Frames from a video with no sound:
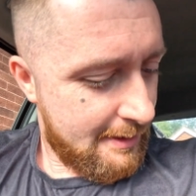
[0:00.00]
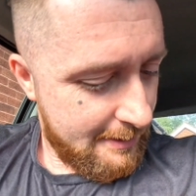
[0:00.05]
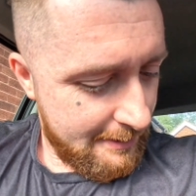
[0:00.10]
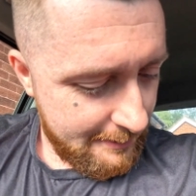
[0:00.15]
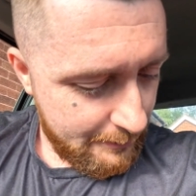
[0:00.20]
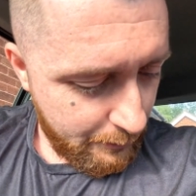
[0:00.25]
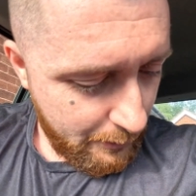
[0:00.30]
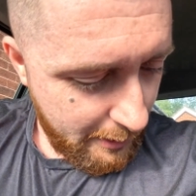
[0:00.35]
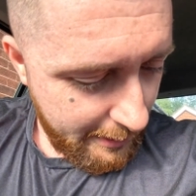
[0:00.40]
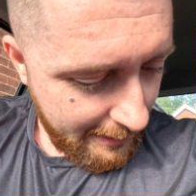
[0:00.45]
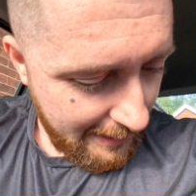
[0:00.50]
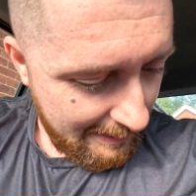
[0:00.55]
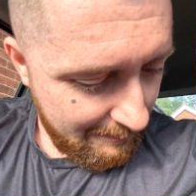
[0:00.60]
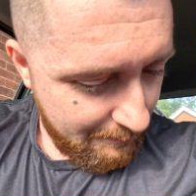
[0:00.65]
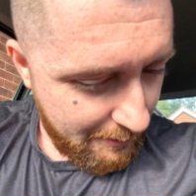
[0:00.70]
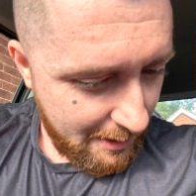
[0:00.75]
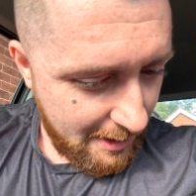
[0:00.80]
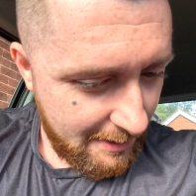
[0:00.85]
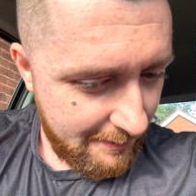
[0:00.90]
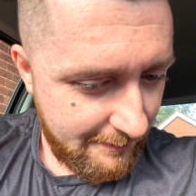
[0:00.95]
It's working
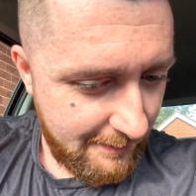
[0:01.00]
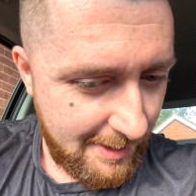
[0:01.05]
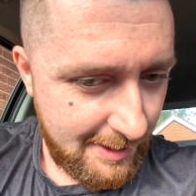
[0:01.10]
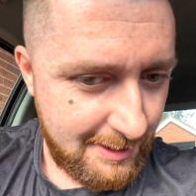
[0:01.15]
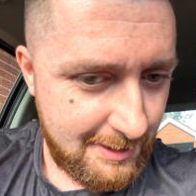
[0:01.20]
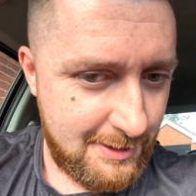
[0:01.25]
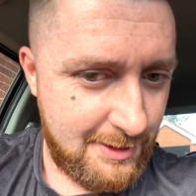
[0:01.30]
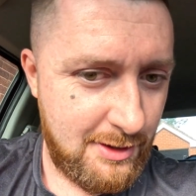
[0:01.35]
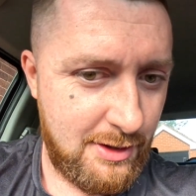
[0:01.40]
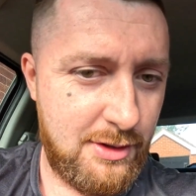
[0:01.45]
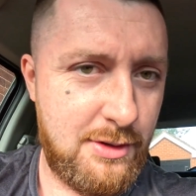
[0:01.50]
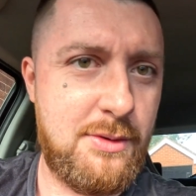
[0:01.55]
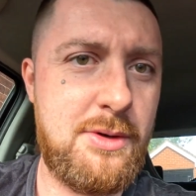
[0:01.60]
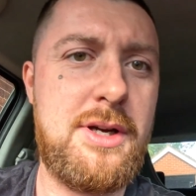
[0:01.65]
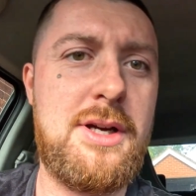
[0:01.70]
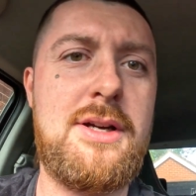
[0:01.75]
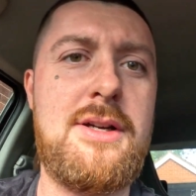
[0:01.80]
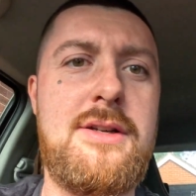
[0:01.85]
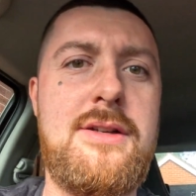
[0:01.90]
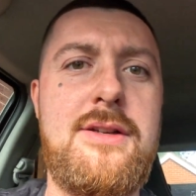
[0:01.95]
perfect. So
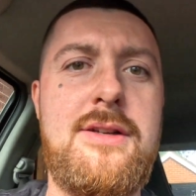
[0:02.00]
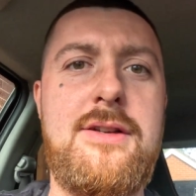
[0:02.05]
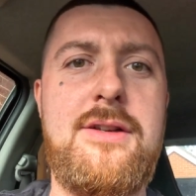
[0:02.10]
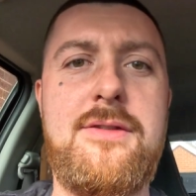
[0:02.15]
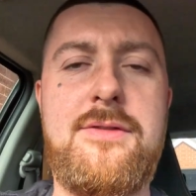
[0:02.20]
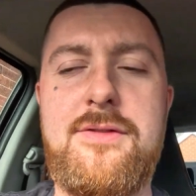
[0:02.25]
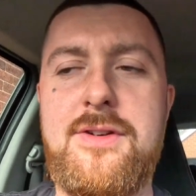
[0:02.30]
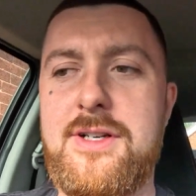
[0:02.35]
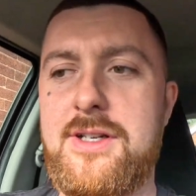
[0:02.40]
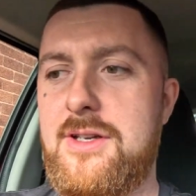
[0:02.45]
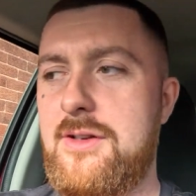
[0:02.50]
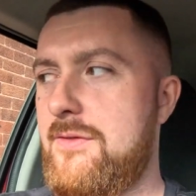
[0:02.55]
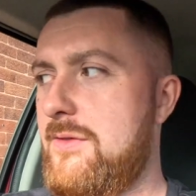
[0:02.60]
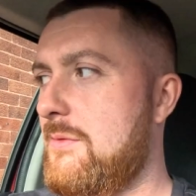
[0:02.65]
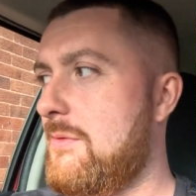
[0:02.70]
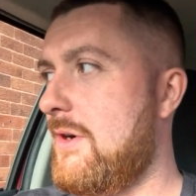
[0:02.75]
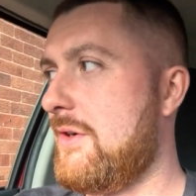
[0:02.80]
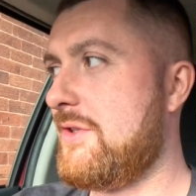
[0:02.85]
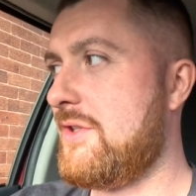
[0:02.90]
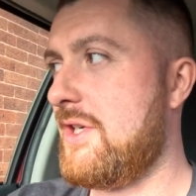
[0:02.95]
thank you for
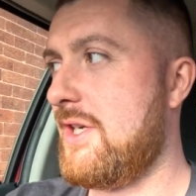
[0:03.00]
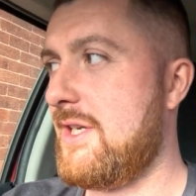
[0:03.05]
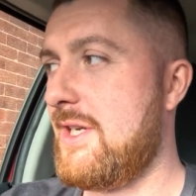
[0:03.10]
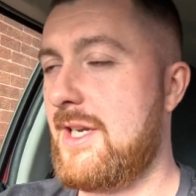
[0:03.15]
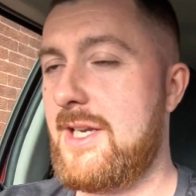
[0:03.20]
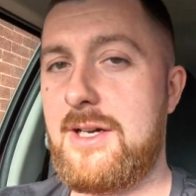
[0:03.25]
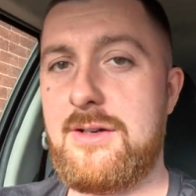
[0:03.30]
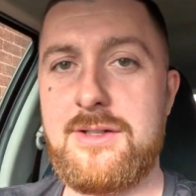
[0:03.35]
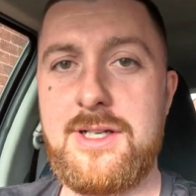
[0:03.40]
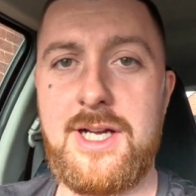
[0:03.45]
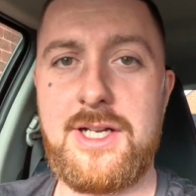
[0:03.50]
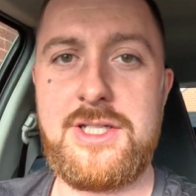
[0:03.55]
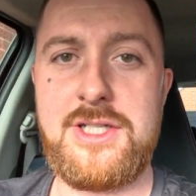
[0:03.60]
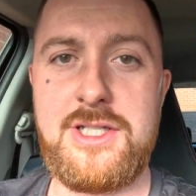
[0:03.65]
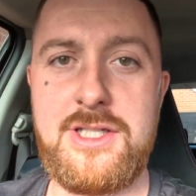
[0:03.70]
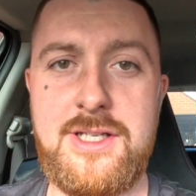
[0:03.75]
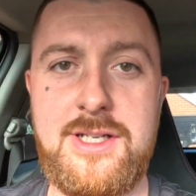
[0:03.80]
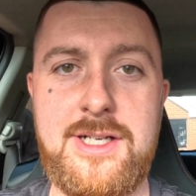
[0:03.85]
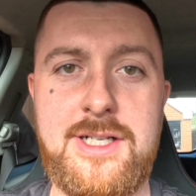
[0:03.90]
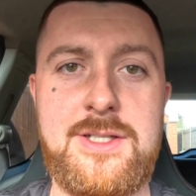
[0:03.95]
watching, and I'll catch you
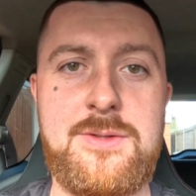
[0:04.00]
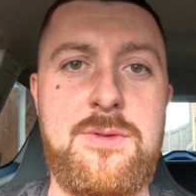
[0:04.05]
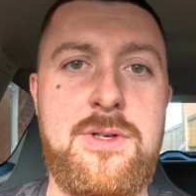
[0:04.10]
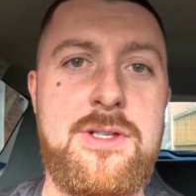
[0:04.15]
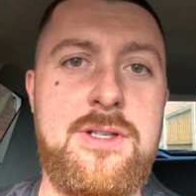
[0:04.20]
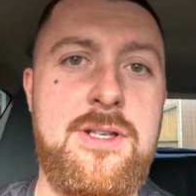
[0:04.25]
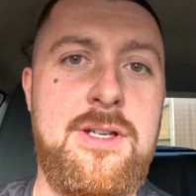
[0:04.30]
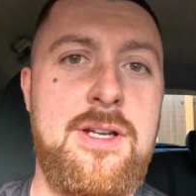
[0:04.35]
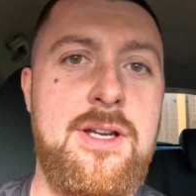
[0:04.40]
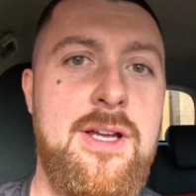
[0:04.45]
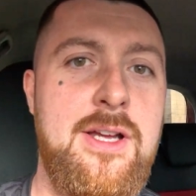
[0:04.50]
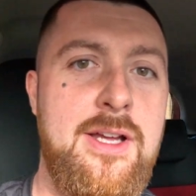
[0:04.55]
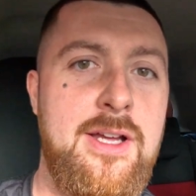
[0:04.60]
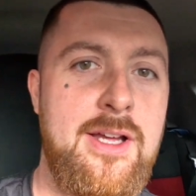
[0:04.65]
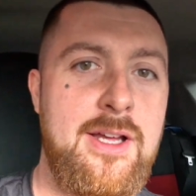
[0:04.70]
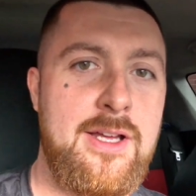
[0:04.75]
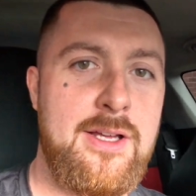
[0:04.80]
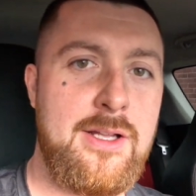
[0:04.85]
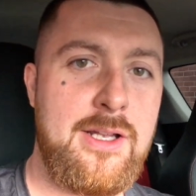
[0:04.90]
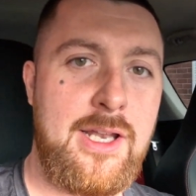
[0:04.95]
in the next one.
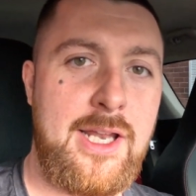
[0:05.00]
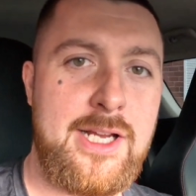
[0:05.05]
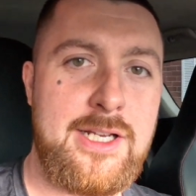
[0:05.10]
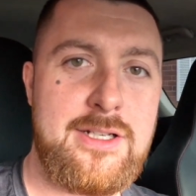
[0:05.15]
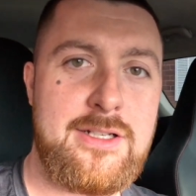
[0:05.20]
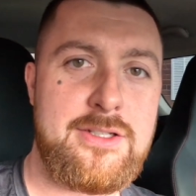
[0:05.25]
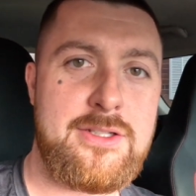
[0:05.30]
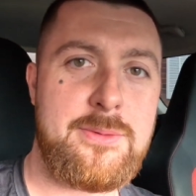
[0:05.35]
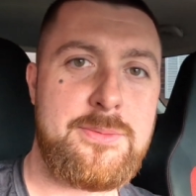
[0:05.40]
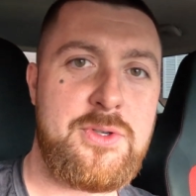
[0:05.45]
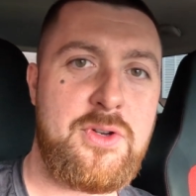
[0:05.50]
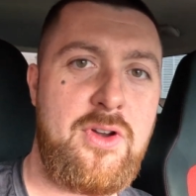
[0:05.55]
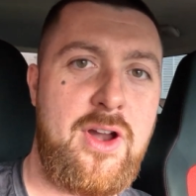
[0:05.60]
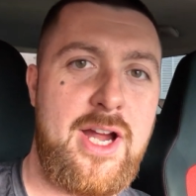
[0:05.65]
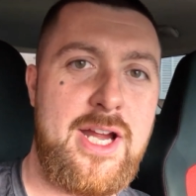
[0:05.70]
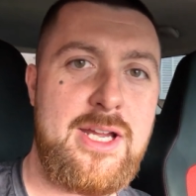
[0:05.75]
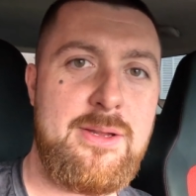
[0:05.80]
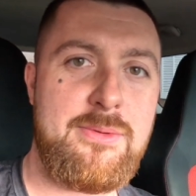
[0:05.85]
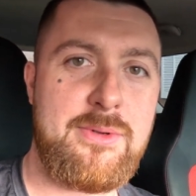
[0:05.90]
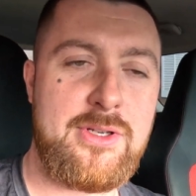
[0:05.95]
Like,
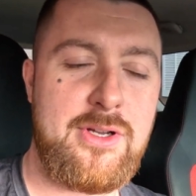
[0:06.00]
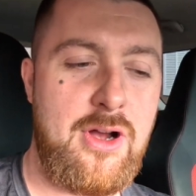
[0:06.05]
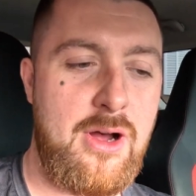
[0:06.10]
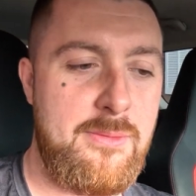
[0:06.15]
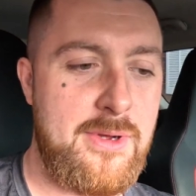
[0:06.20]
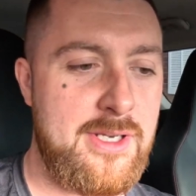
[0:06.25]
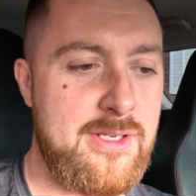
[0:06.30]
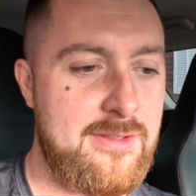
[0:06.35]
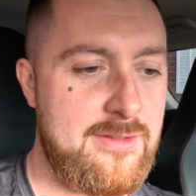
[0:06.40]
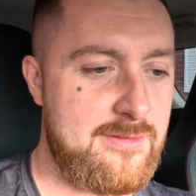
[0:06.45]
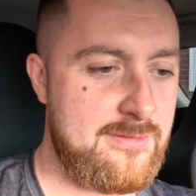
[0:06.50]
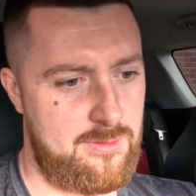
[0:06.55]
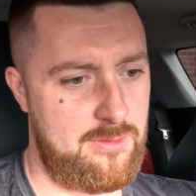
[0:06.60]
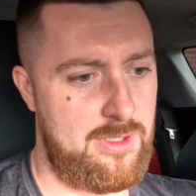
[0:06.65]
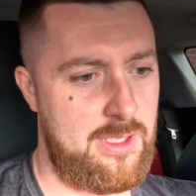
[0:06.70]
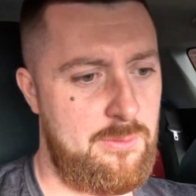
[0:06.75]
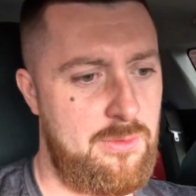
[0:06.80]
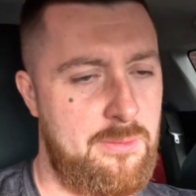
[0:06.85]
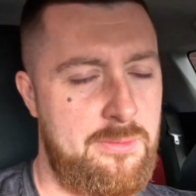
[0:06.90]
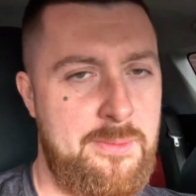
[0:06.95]
subscribe and comment.
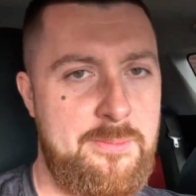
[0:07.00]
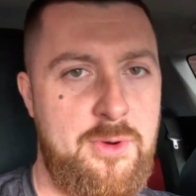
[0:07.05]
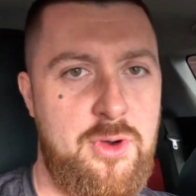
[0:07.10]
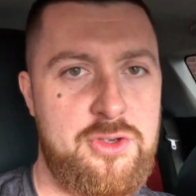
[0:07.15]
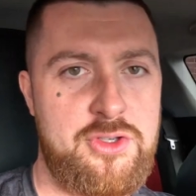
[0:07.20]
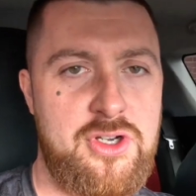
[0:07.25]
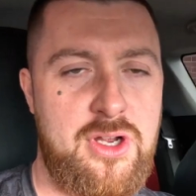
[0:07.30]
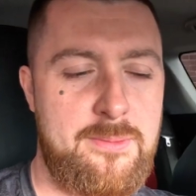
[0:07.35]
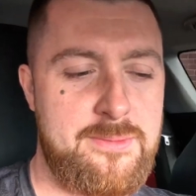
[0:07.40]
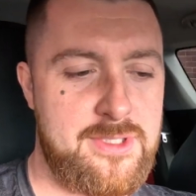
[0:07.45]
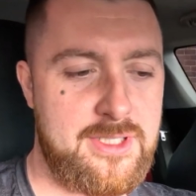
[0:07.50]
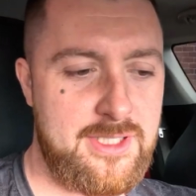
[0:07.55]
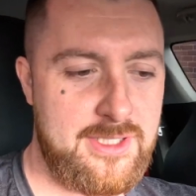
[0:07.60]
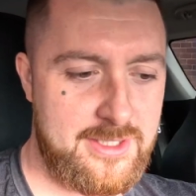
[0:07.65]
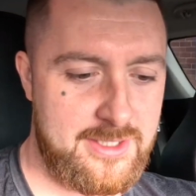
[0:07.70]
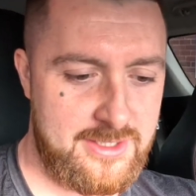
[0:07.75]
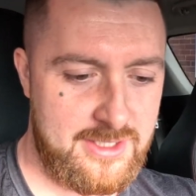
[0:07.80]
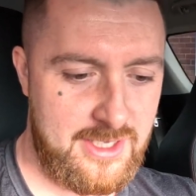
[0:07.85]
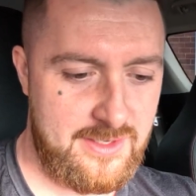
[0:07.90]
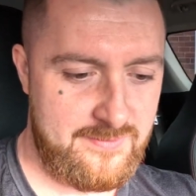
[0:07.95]
There will be more jobs. I need to
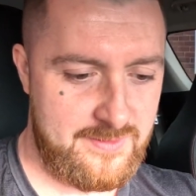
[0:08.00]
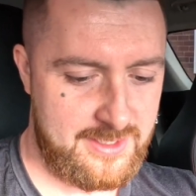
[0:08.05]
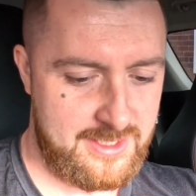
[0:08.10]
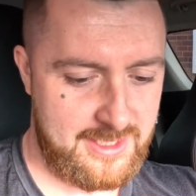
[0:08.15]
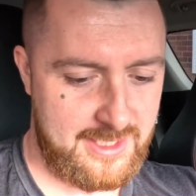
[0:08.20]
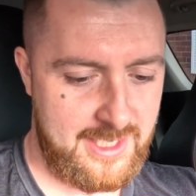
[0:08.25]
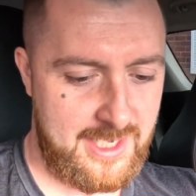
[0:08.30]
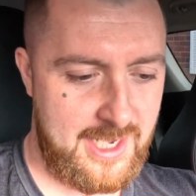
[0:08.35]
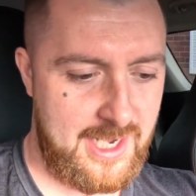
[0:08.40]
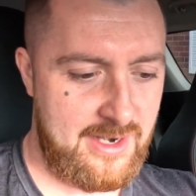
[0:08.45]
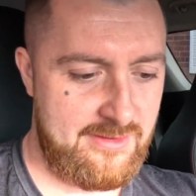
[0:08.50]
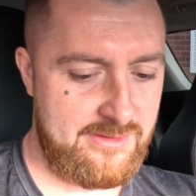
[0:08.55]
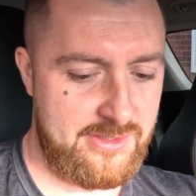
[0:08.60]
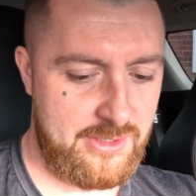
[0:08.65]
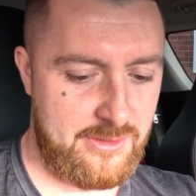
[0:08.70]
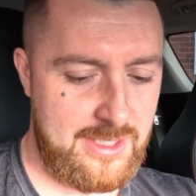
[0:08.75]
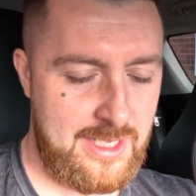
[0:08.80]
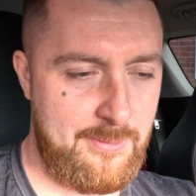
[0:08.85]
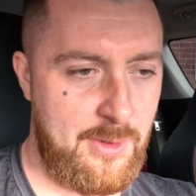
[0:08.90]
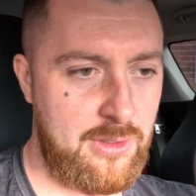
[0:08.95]
service the car and
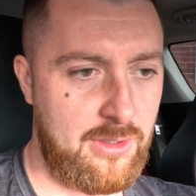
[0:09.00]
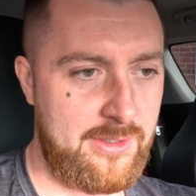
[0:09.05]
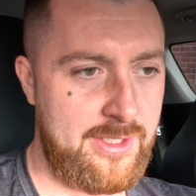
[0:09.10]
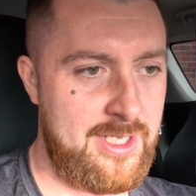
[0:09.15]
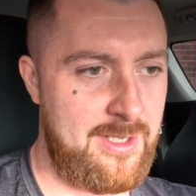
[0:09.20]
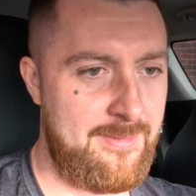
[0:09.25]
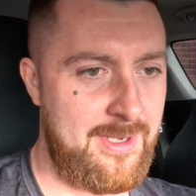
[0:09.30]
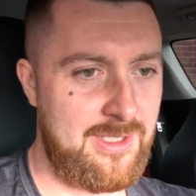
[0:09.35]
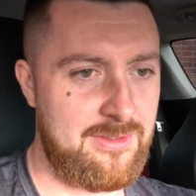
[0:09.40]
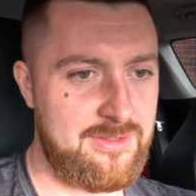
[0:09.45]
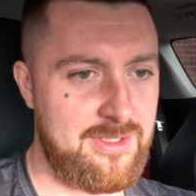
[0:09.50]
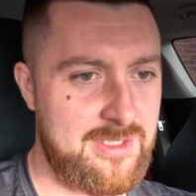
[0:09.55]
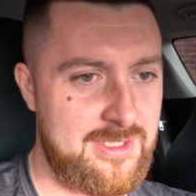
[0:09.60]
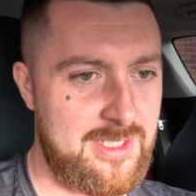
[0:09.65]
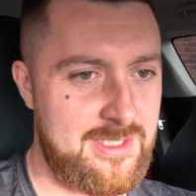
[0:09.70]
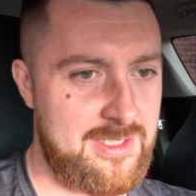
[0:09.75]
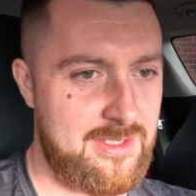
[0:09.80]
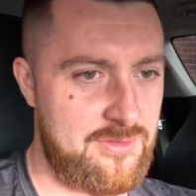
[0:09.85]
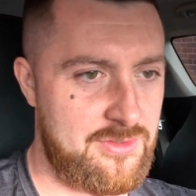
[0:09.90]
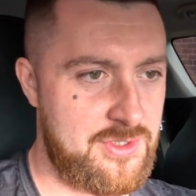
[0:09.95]
do them alternator belts because they're
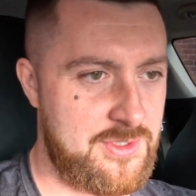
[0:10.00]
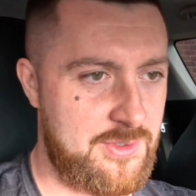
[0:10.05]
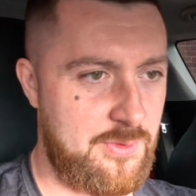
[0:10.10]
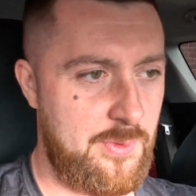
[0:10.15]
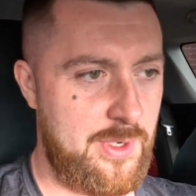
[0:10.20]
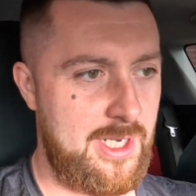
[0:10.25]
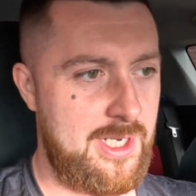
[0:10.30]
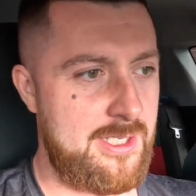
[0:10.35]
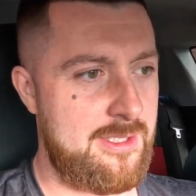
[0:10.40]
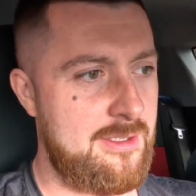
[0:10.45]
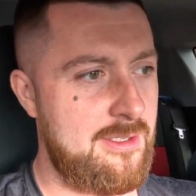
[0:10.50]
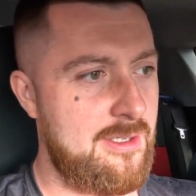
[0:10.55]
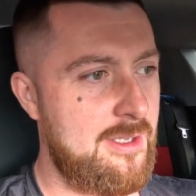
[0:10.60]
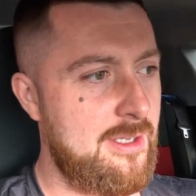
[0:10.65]
still squealing.